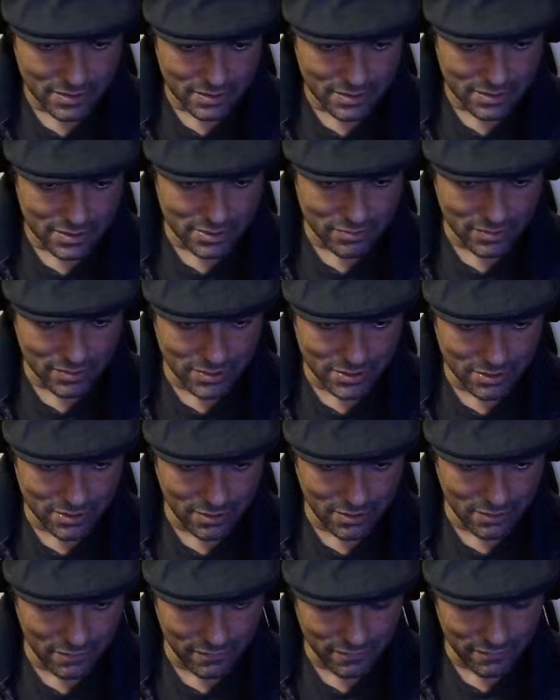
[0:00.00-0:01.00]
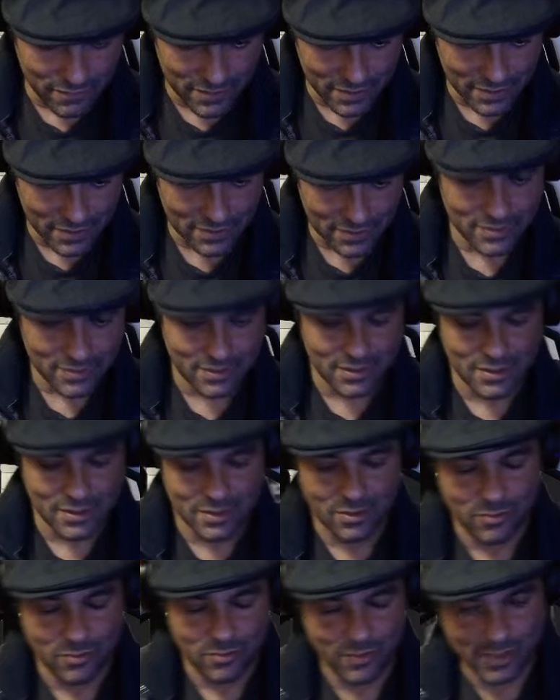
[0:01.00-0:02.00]
this one is off, yeah.
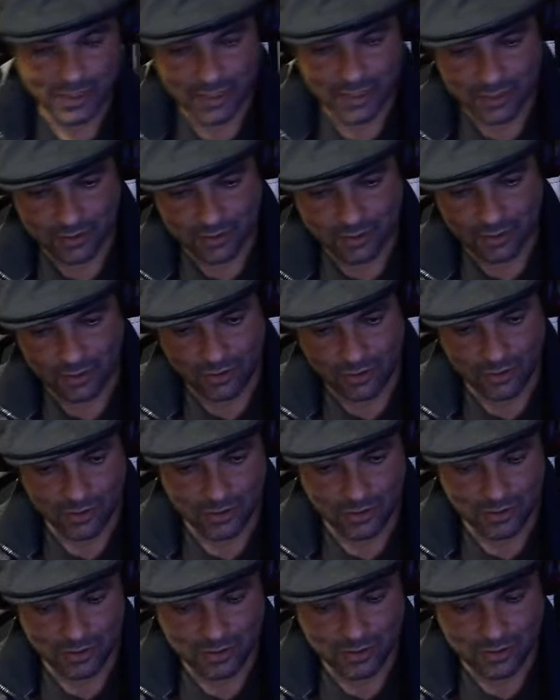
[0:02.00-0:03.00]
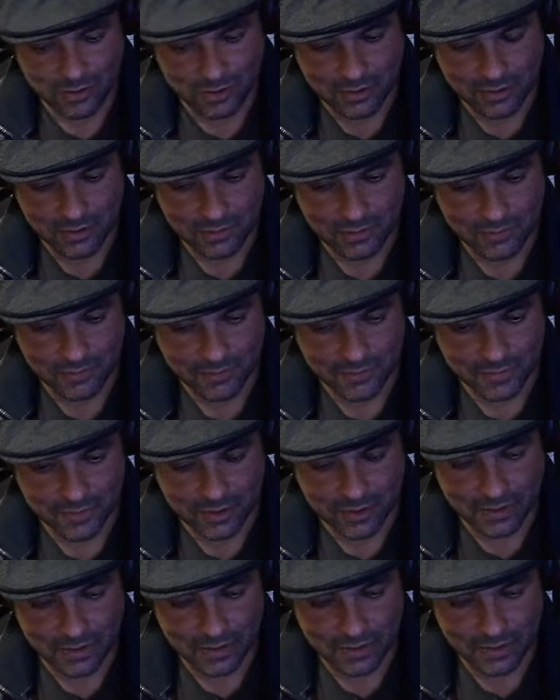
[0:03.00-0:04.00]
We can call,
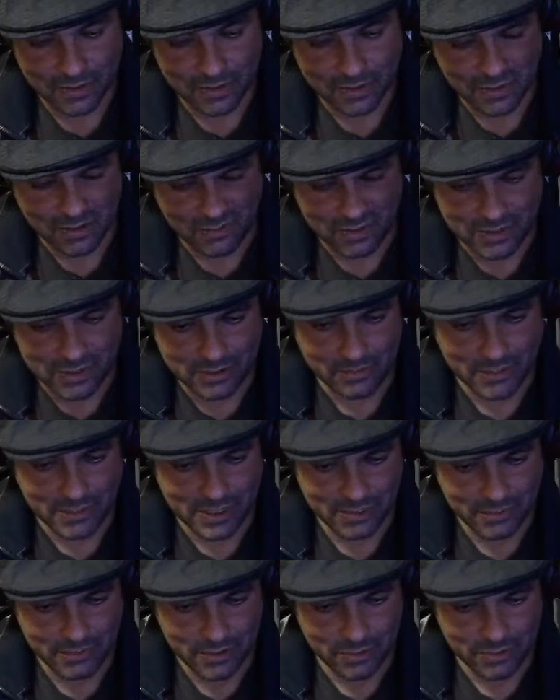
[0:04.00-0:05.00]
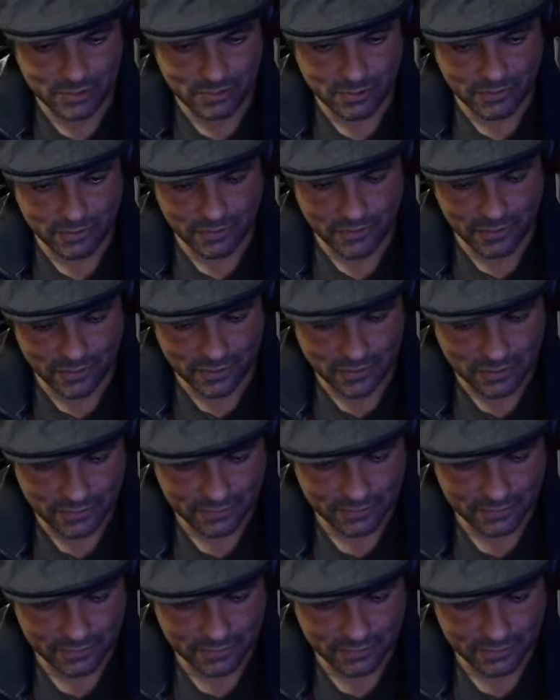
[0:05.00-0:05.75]
oh, we need to make it mutable, of course.